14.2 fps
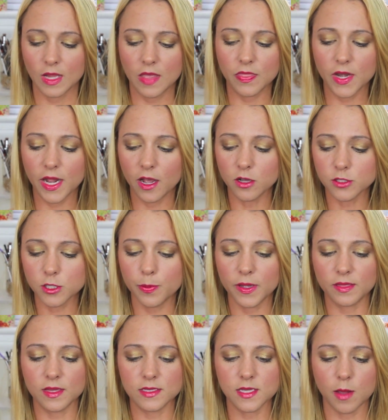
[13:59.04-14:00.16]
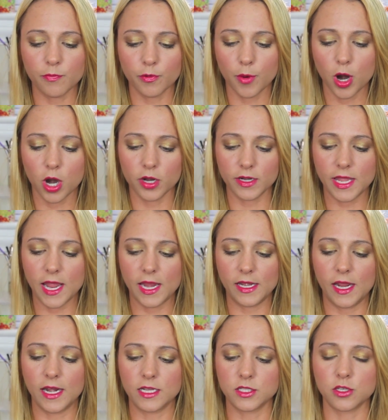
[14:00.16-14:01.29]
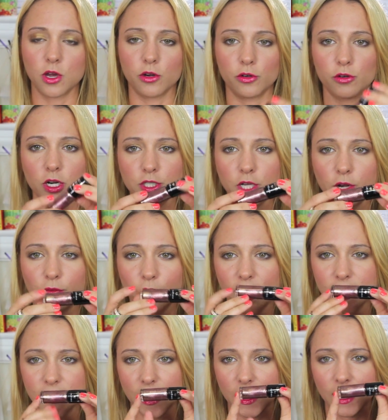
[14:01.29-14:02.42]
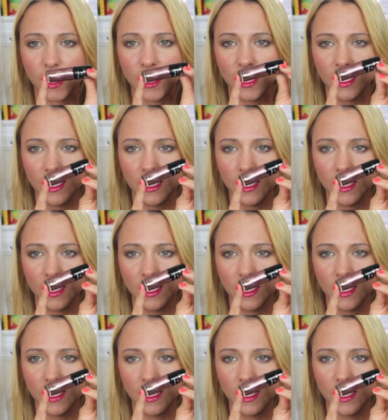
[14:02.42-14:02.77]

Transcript: And then I also picked this up from Hard Candy, and it's called Crush on Raisin.